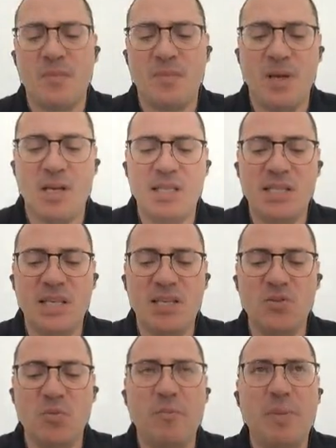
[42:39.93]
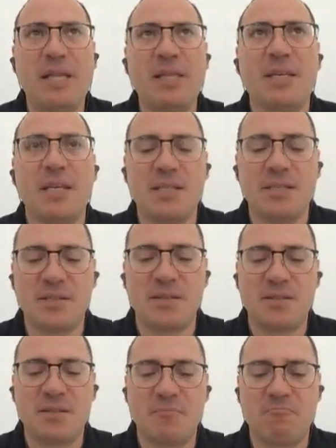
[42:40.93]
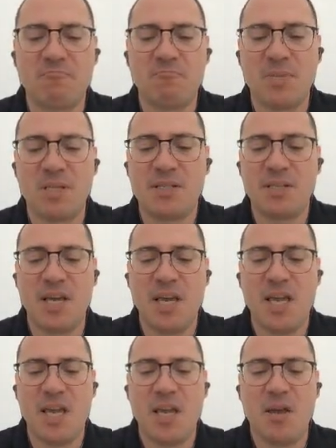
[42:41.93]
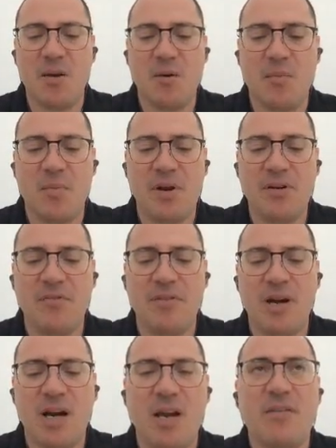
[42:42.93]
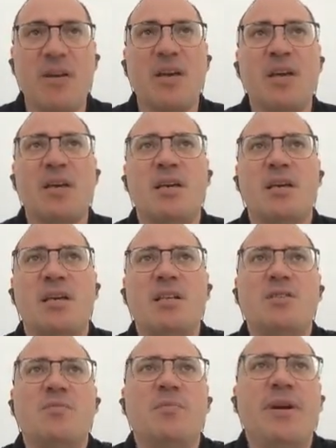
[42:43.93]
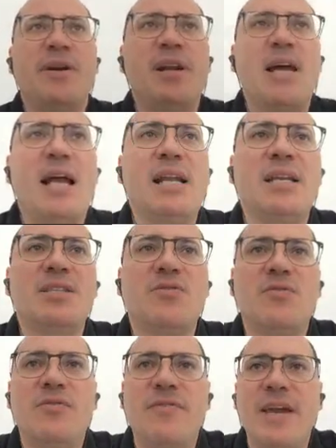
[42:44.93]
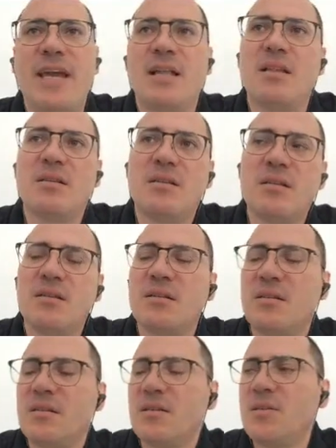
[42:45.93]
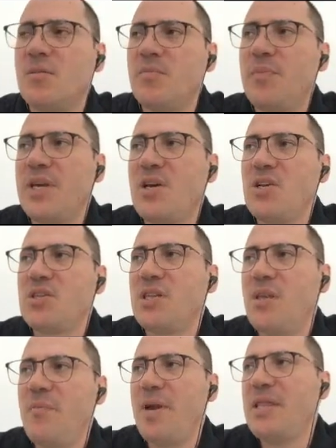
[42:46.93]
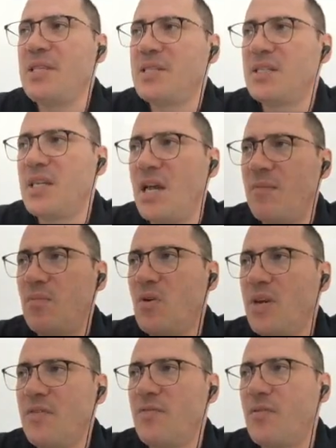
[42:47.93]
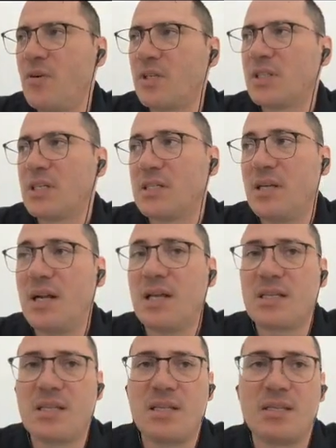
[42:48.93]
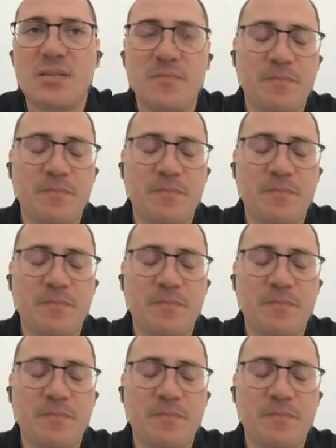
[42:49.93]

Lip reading: and attempt to build this, let's say verify, it's very likely to fail because the dependency I'm looking for does not exist.